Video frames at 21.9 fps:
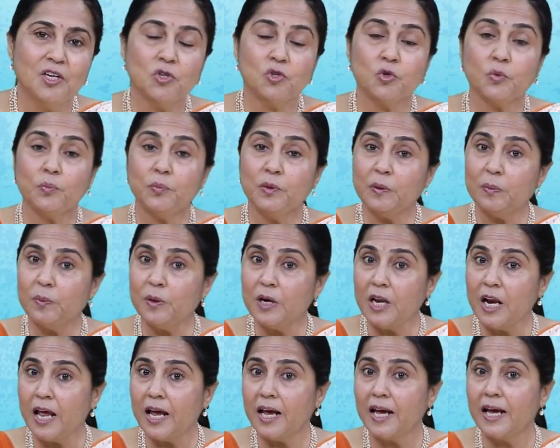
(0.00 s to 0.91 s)
So
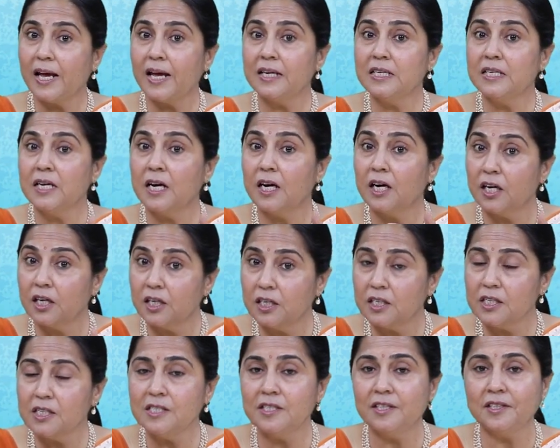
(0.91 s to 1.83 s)
people had
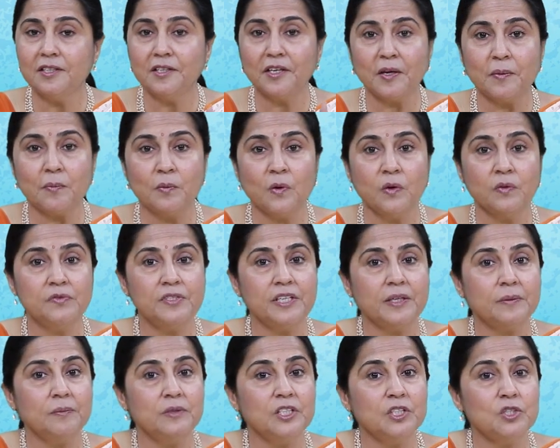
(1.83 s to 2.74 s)
heard the name of
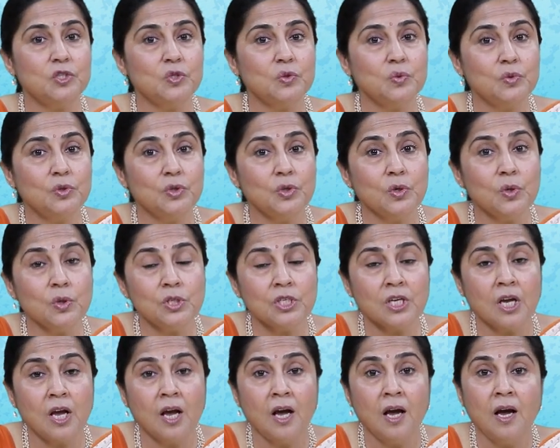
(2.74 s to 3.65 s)
Gemini
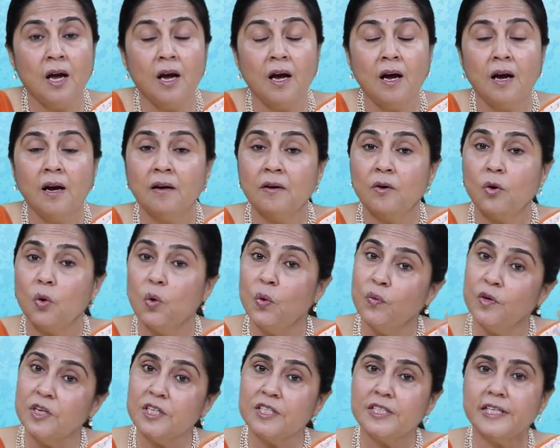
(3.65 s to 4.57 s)
Studios
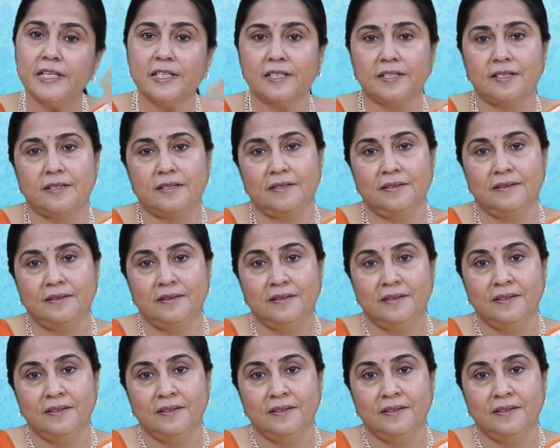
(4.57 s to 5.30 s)
overseas